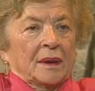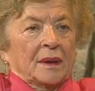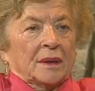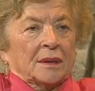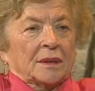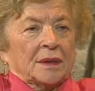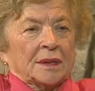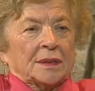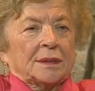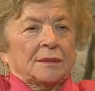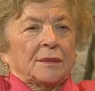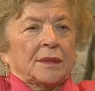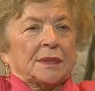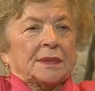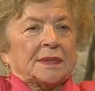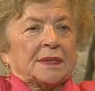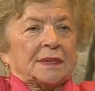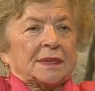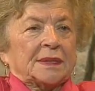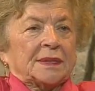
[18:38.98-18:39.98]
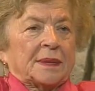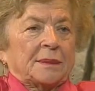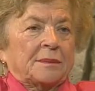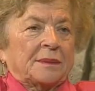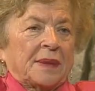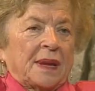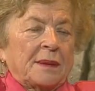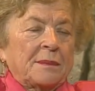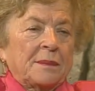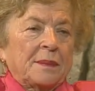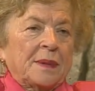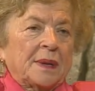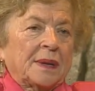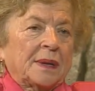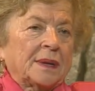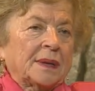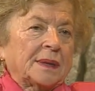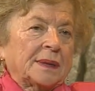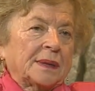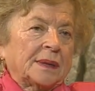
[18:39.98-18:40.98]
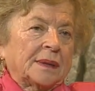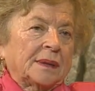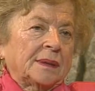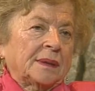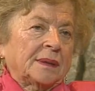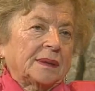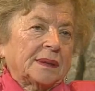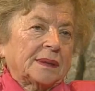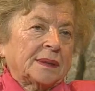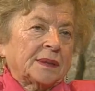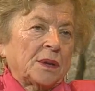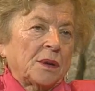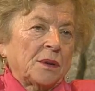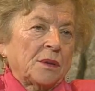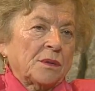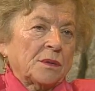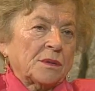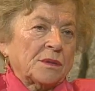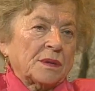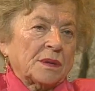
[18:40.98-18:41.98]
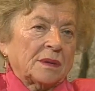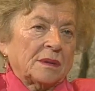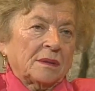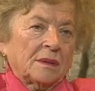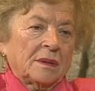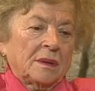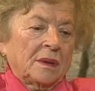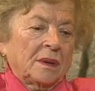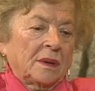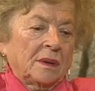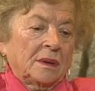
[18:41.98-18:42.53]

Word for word: this was in September. So in,